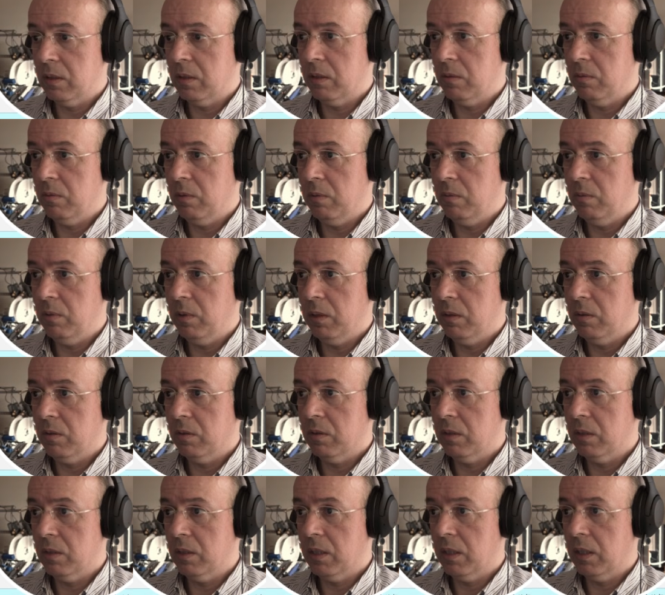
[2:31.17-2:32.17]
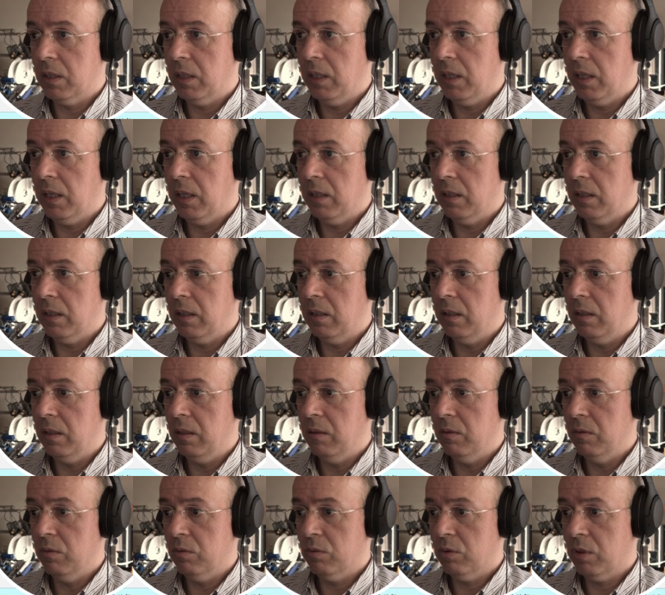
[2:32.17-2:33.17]
rectangles like the ones you
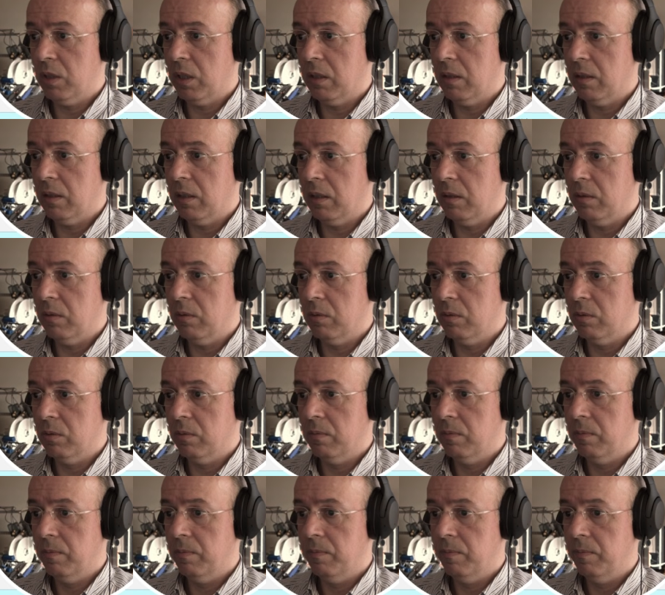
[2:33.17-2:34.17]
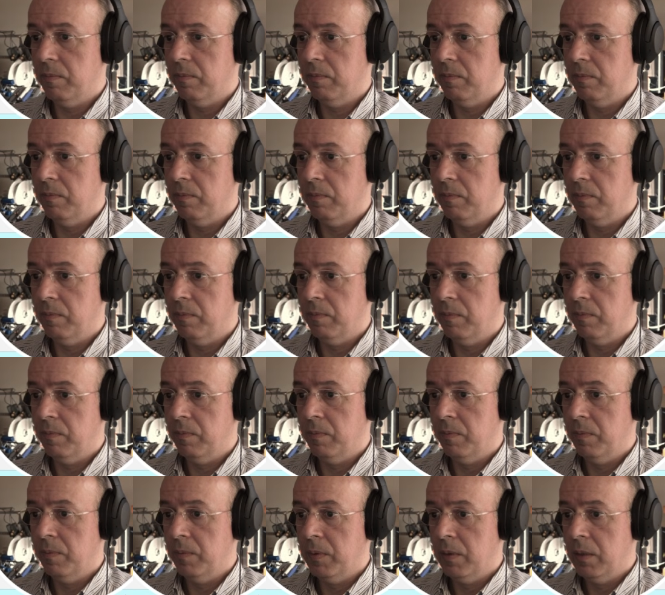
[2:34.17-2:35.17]
see here, roughly the size of the model,
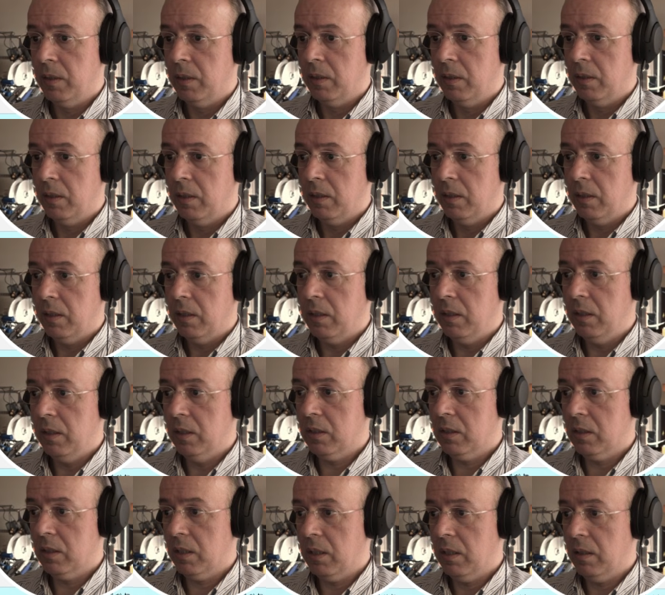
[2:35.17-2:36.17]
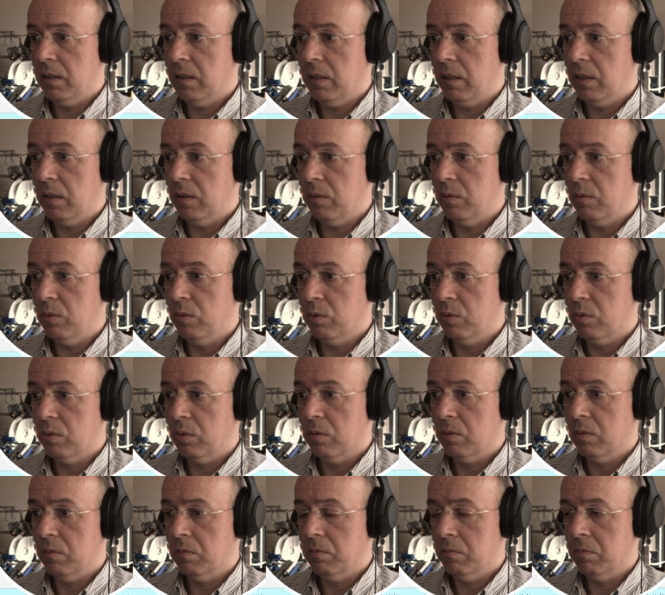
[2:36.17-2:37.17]
slightly larger or smaller.
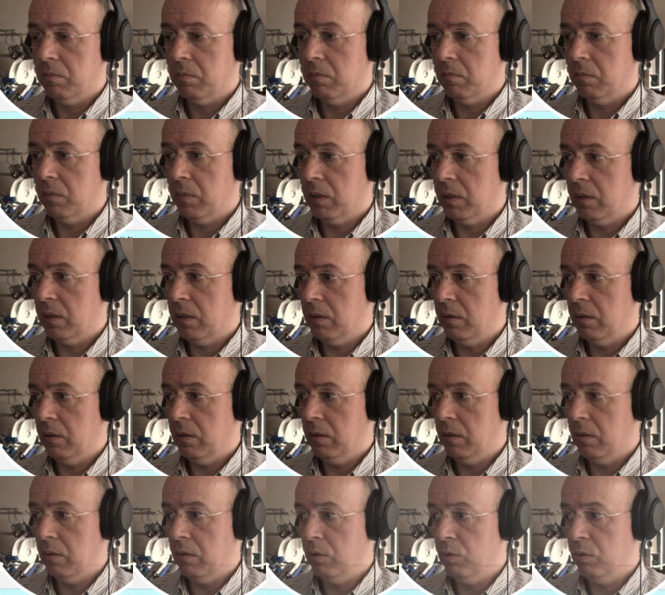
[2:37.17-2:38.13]
Precision